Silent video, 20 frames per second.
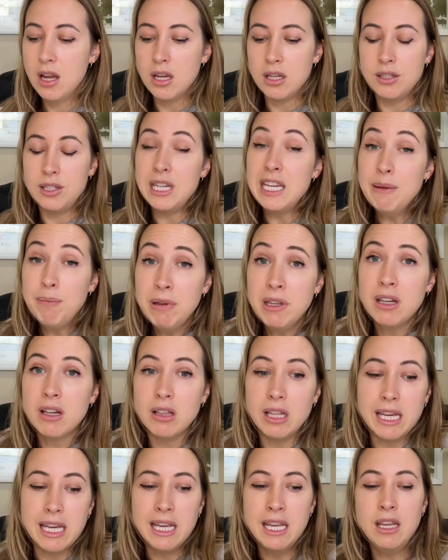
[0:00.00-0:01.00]

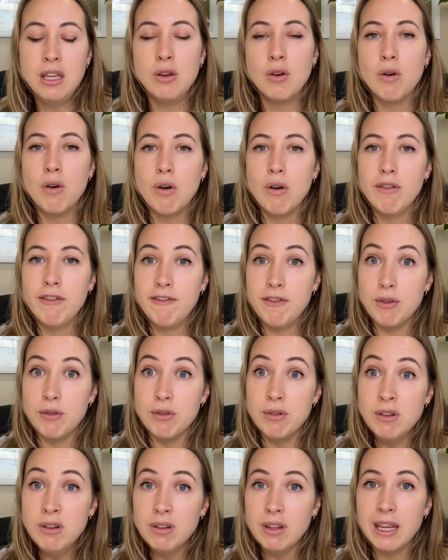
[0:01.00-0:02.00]
typically your
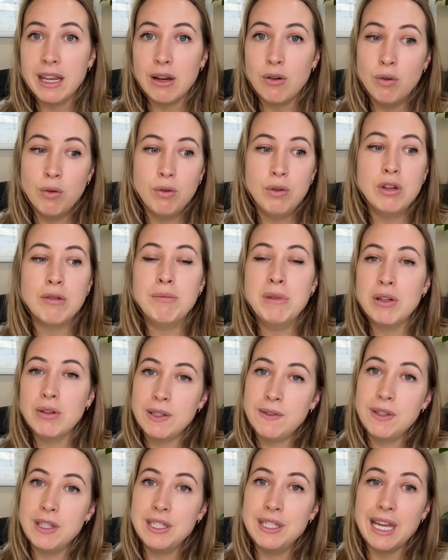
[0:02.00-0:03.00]
food, like all your
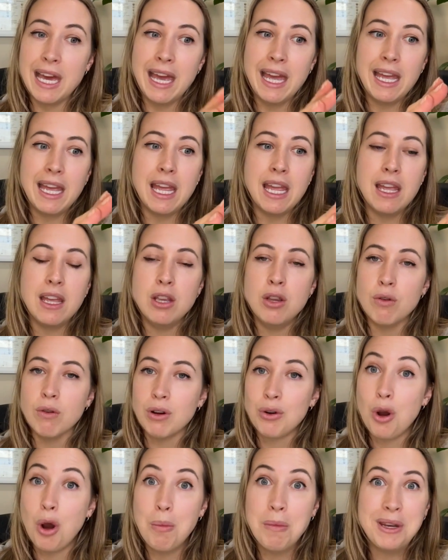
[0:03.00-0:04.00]
meals for the day, your
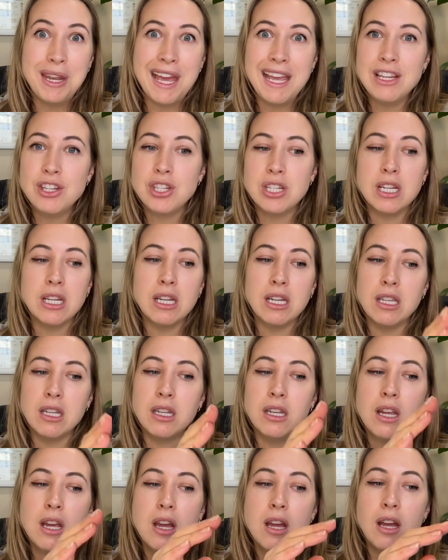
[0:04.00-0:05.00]

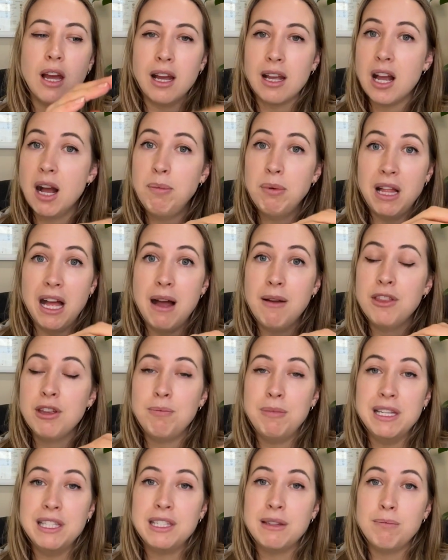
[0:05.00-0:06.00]
accommodation, a couple of other
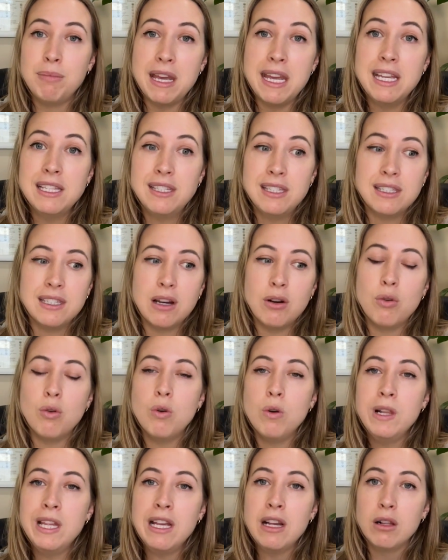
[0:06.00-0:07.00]
bits and pieces are
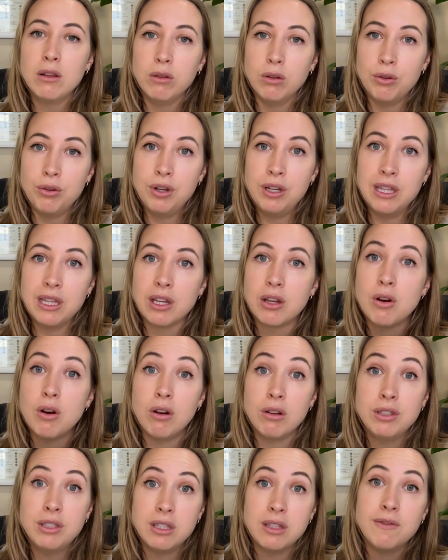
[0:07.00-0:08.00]
all included in the
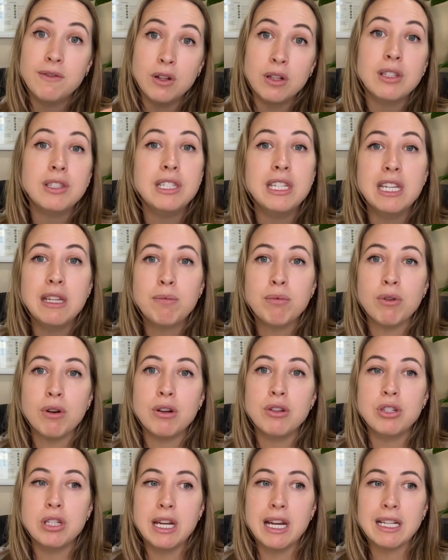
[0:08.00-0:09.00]
cost of the volunteer
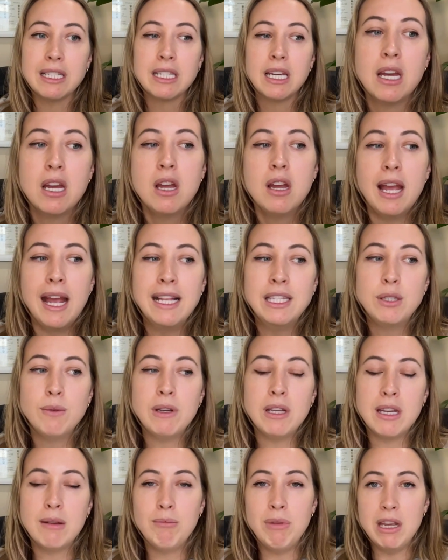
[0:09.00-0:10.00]
project. And so
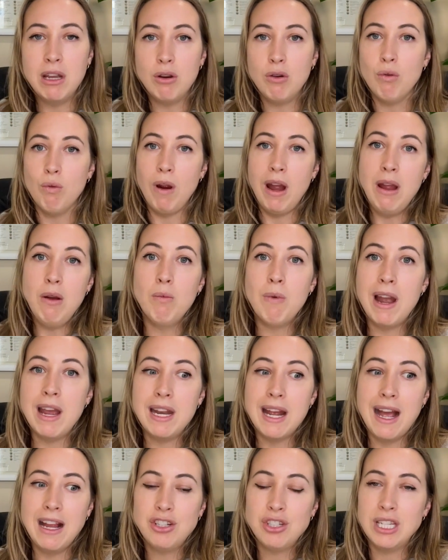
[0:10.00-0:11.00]
it can be a great way
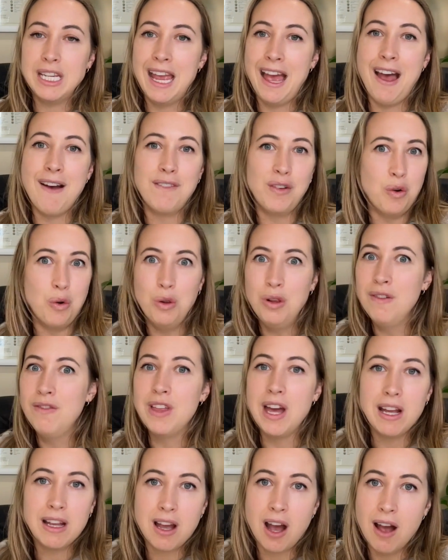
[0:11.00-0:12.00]
to actually have all of
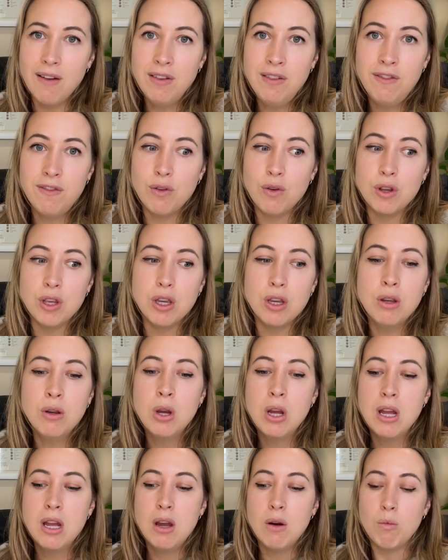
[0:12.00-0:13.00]
that covered for you
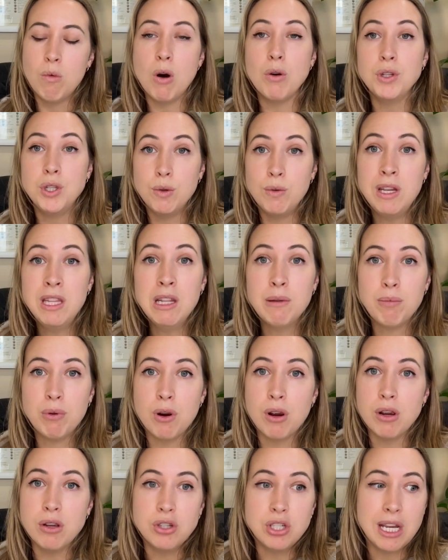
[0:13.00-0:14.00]
while doing the
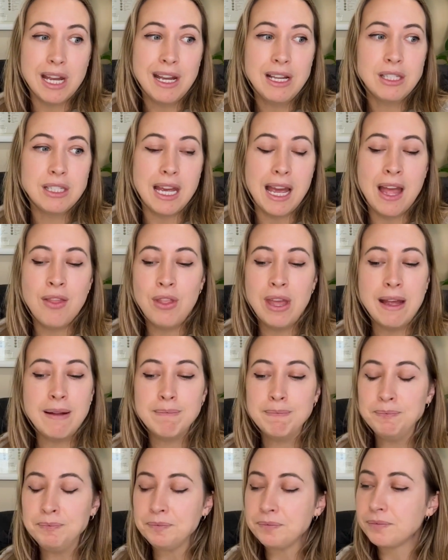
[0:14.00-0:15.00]
project. And then